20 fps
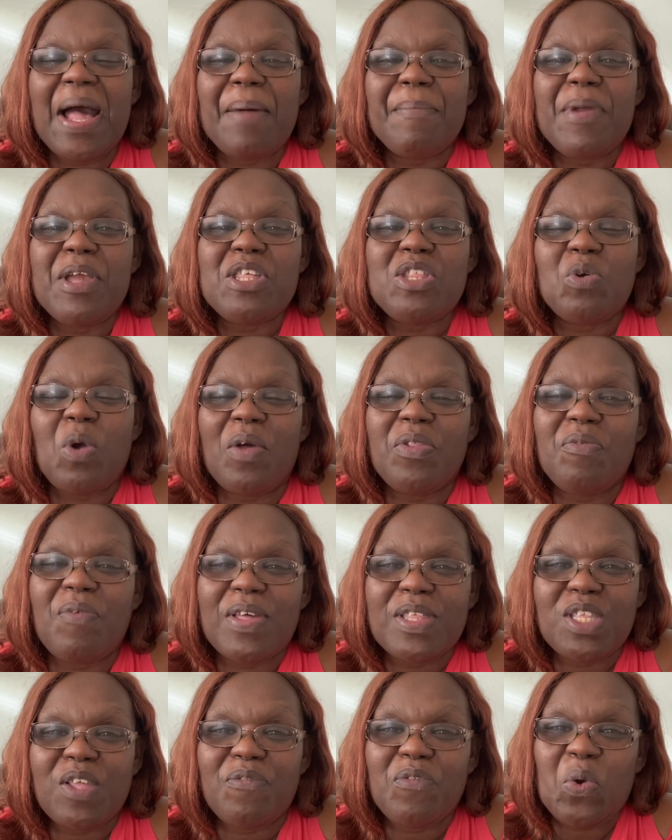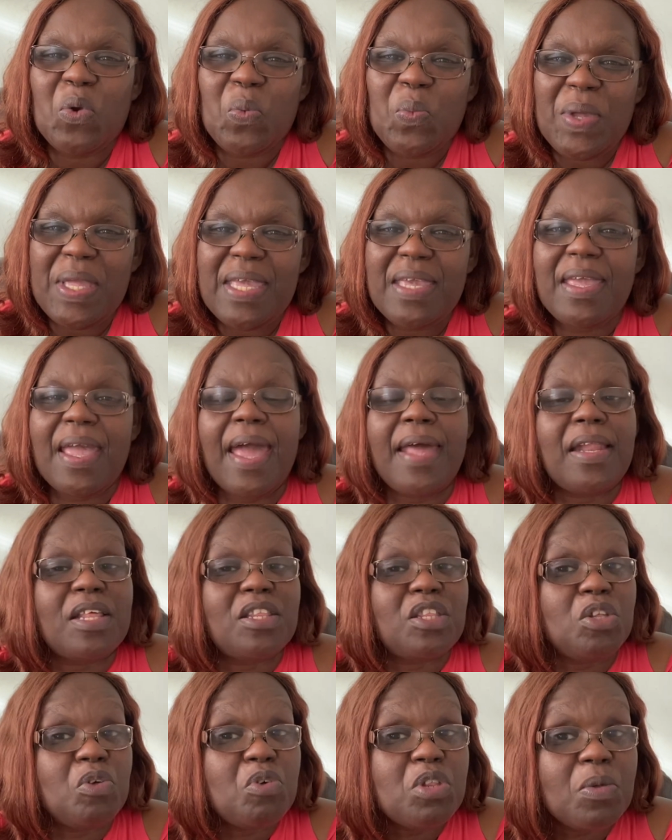Enjoy the rest of your week. And
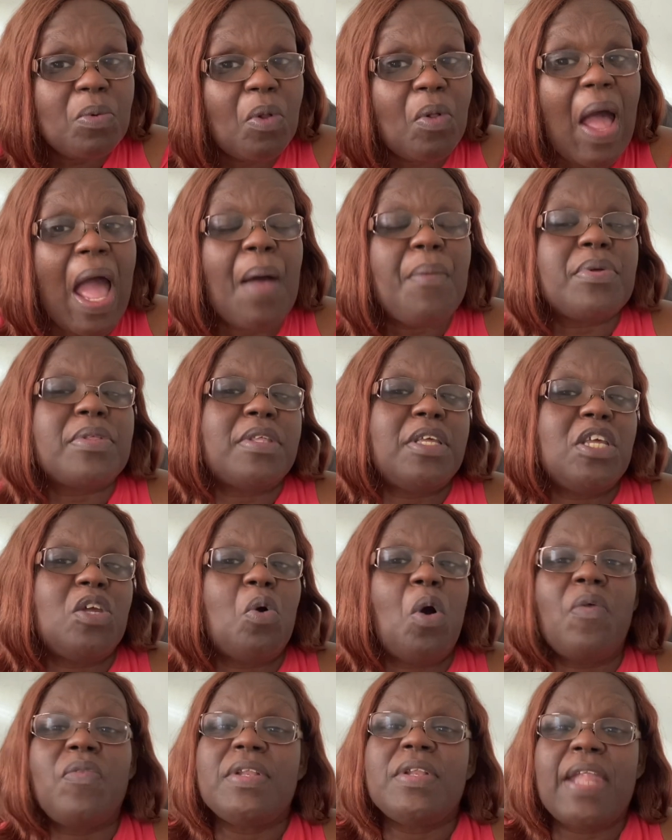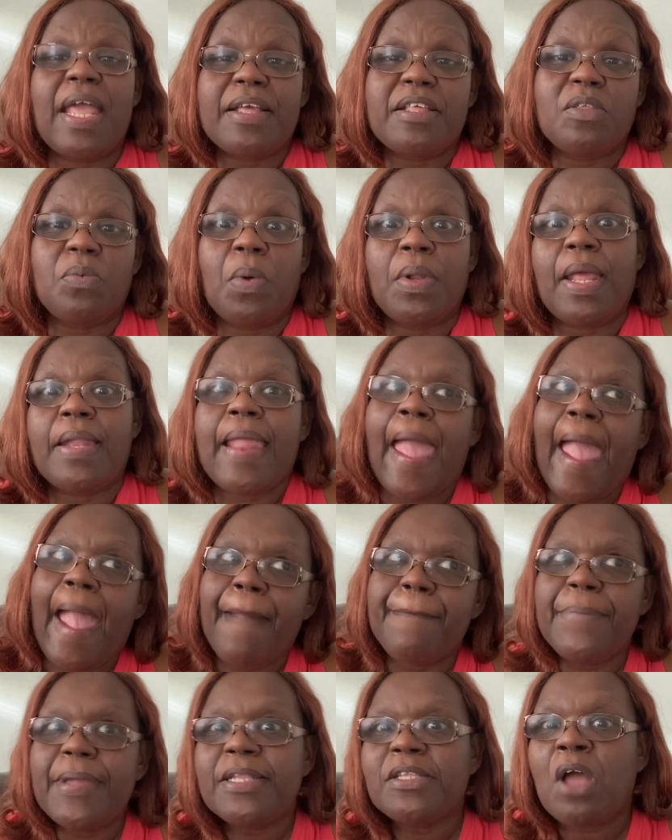as usual, I will see you on the next one. And
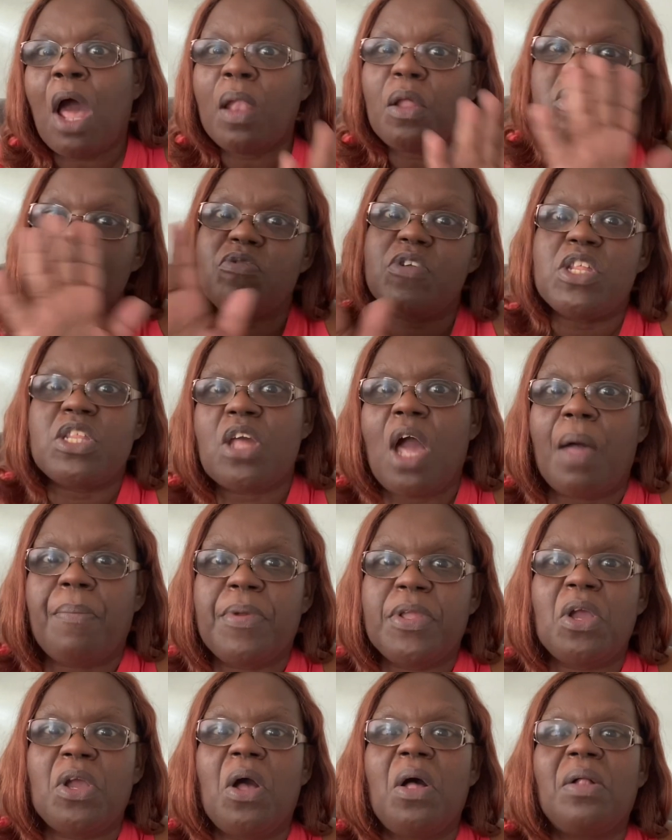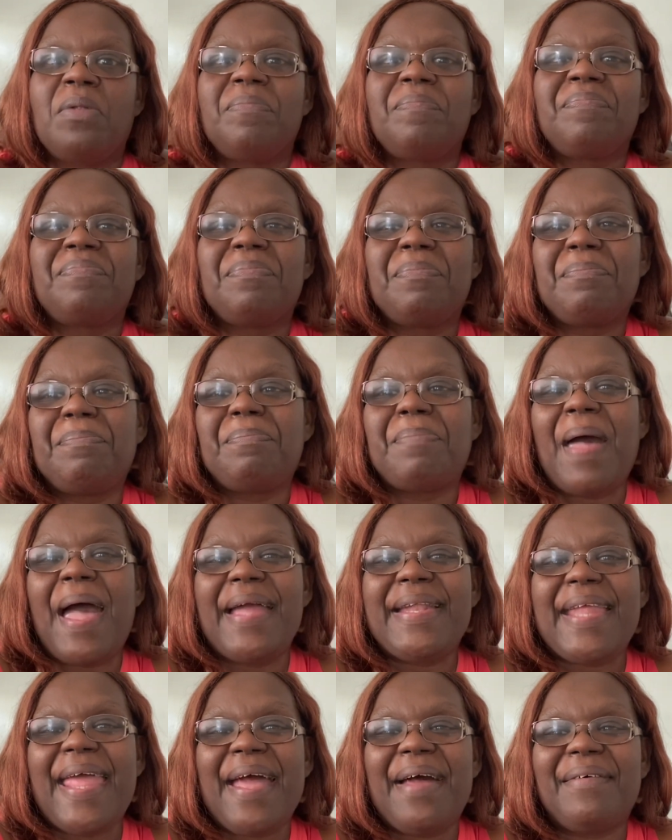happy Dollar Tree shopping, y'all.
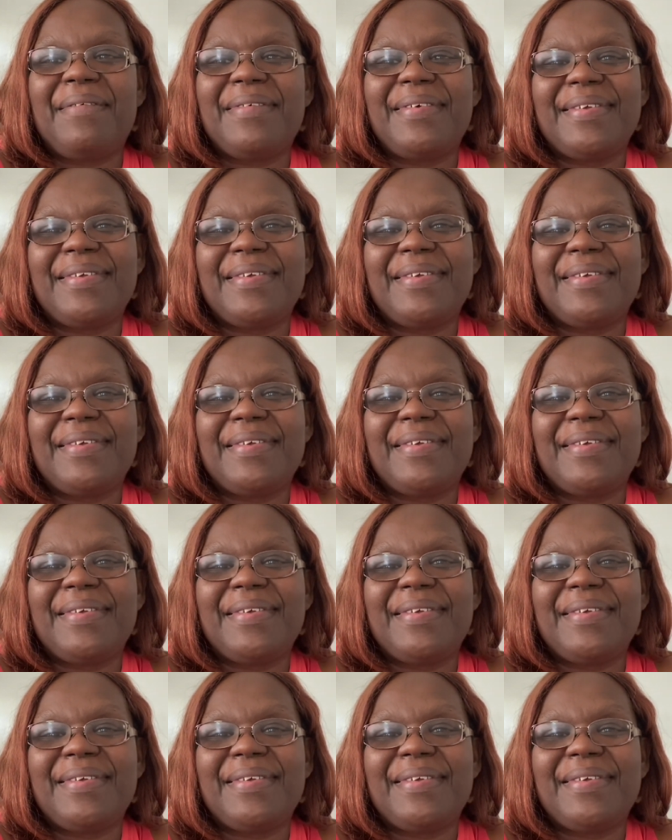Bye now.